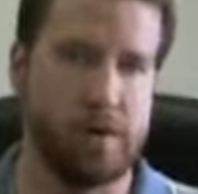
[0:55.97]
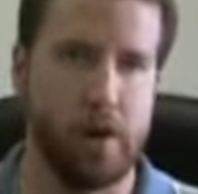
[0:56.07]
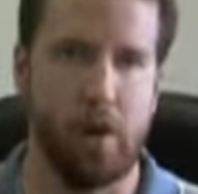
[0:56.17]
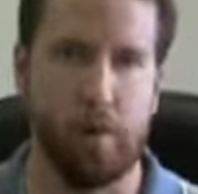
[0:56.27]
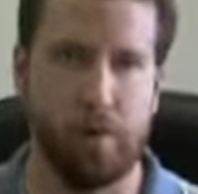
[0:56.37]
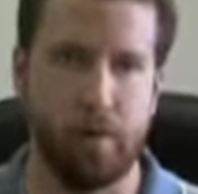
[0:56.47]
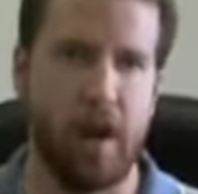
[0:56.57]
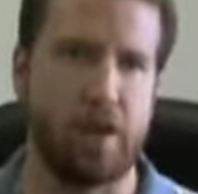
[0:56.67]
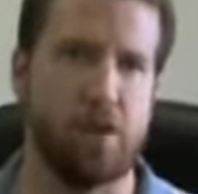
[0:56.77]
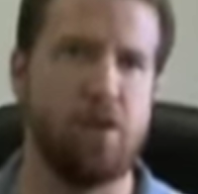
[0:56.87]
So they're
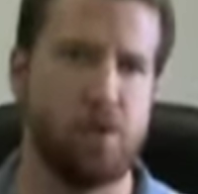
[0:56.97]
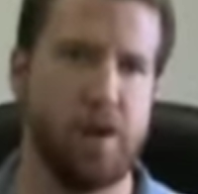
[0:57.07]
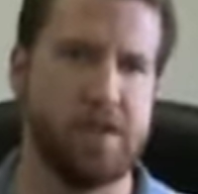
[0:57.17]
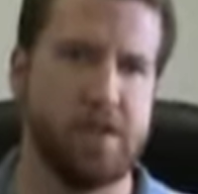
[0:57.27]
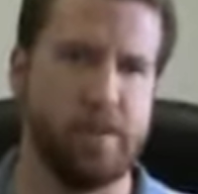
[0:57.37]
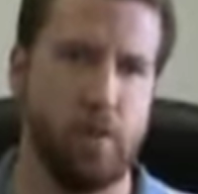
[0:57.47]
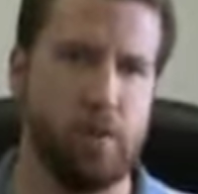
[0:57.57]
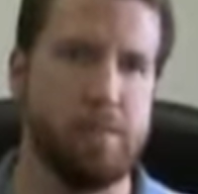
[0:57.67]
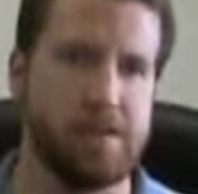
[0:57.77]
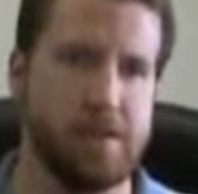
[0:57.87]
not good choices for
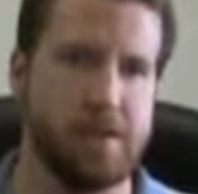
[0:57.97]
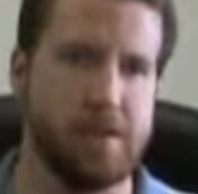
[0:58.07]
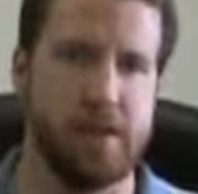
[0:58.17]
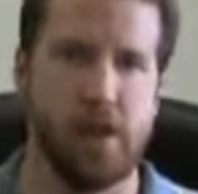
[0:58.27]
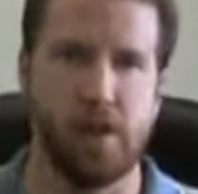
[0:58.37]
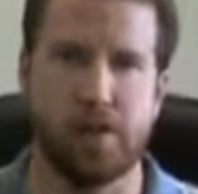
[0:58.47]
new businesses.